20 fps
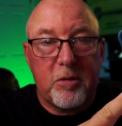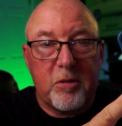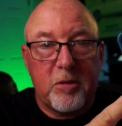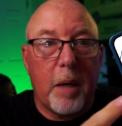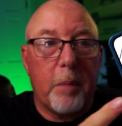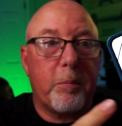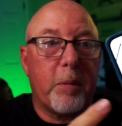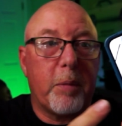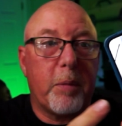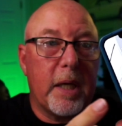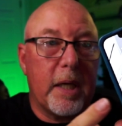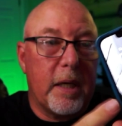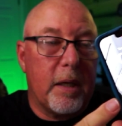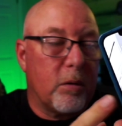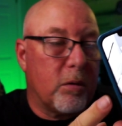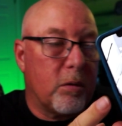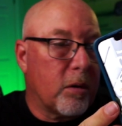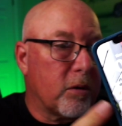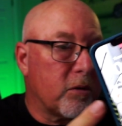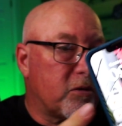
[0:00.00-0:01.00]
up and it
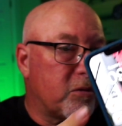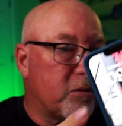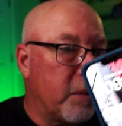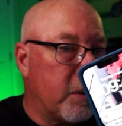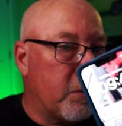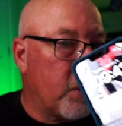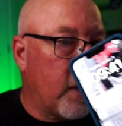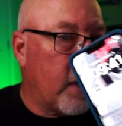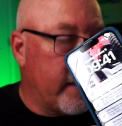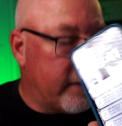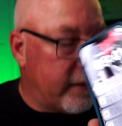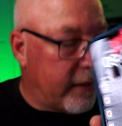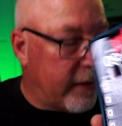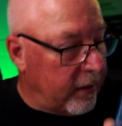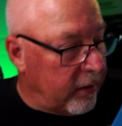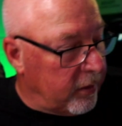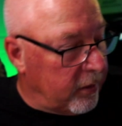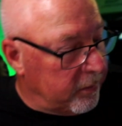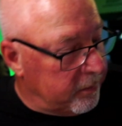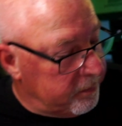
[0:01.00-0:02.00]
alerts me right
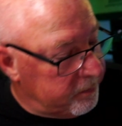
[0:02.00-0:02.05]
there.